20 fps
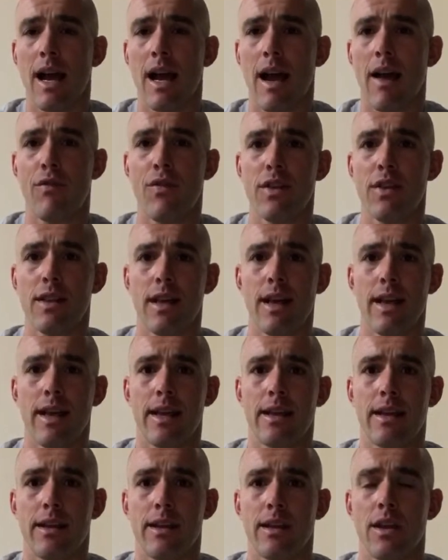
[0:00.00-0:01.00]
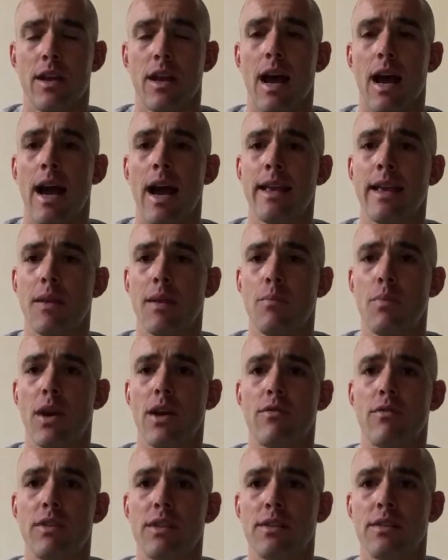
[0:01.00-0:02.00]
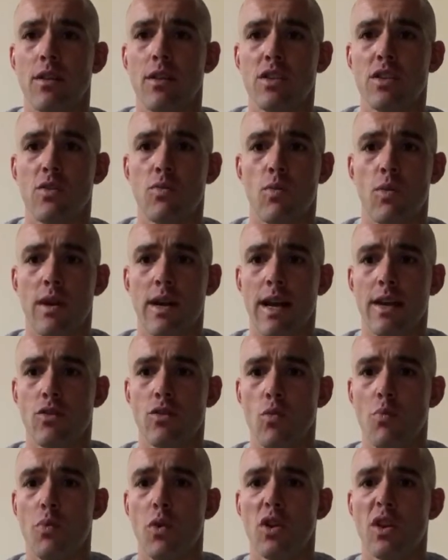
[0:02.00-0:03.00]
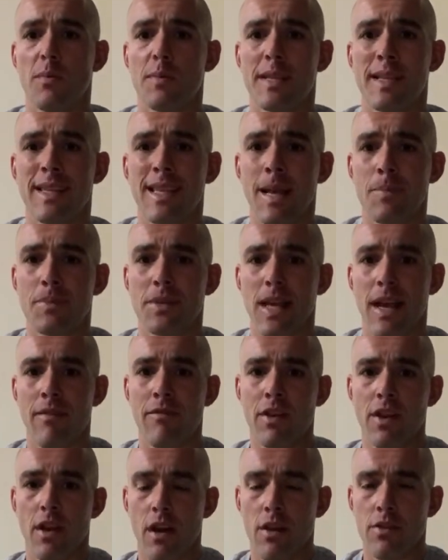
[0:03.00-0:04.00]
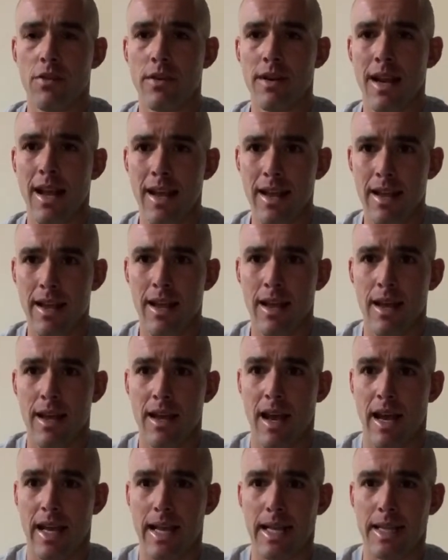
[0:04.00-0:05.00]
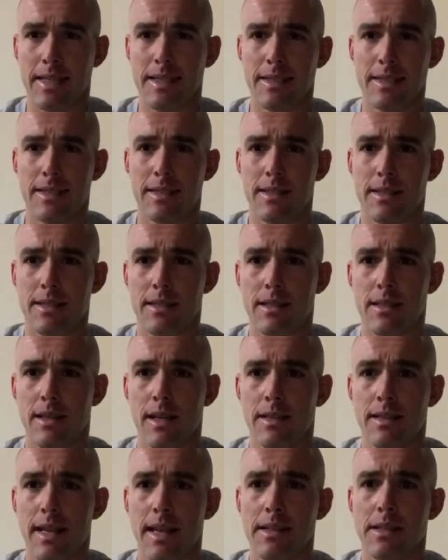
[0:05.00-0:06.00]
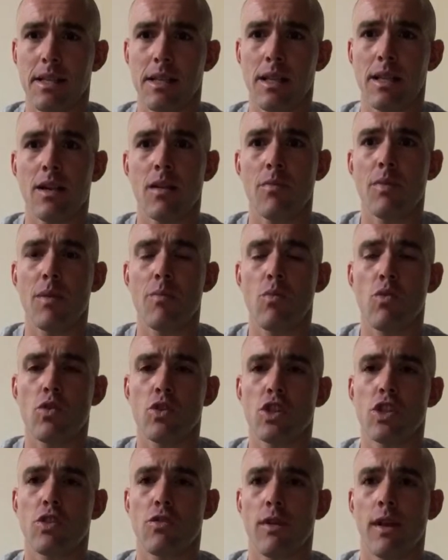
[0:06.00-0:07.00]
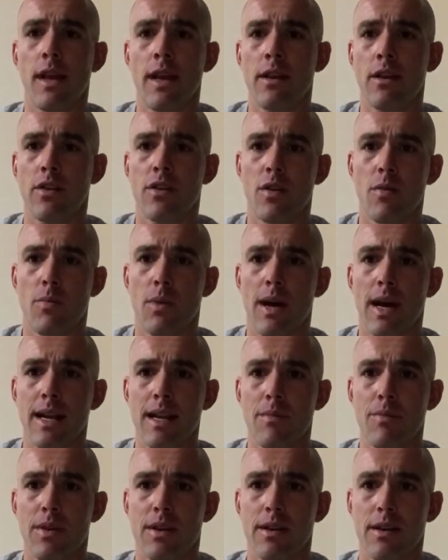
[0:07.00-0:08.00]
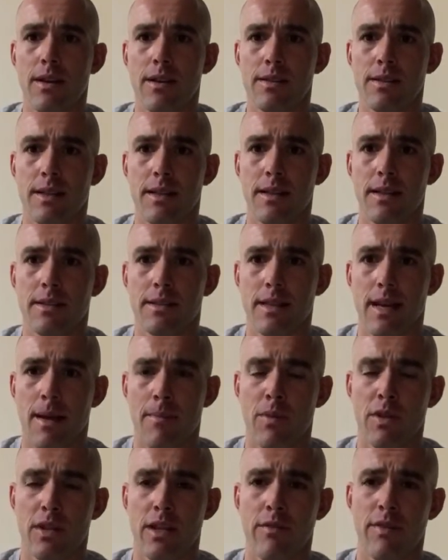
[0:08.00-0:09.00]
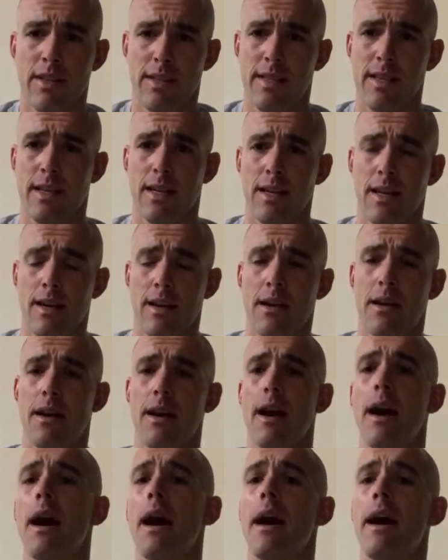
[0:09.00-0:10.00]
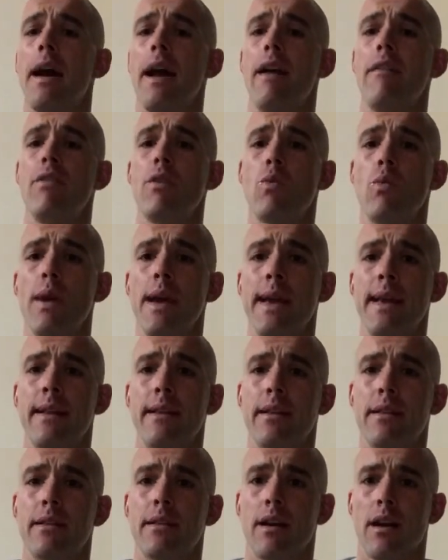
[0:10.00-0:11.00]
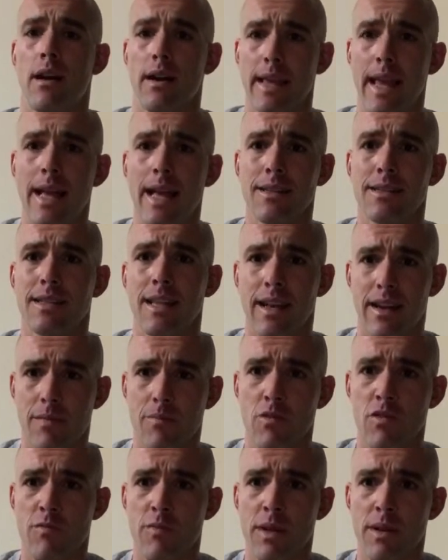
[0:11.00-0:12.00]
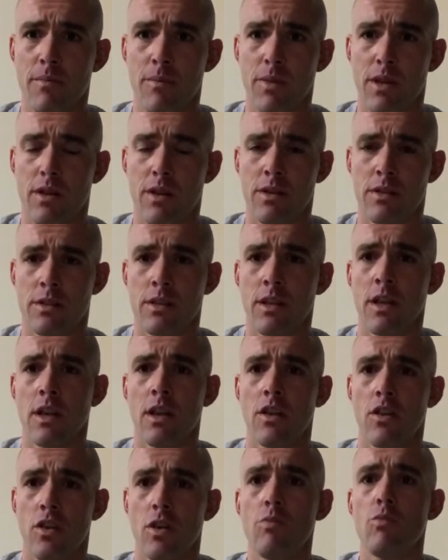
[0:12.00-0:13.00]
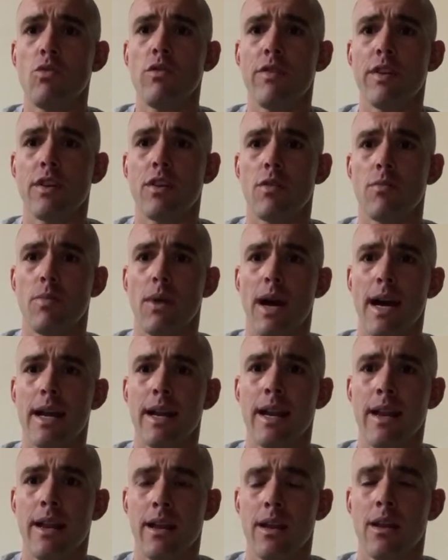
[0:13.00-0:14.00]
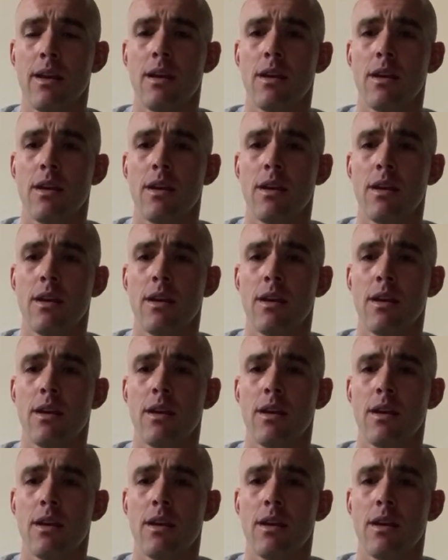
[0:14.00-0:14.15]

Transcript: I feel like I get better results when I do pull-ups and dips every other day. It's it takes a little bit more strain on your body because it's I believe it's like a a, a heavyweight uh, calisthenic movement because you're moving your body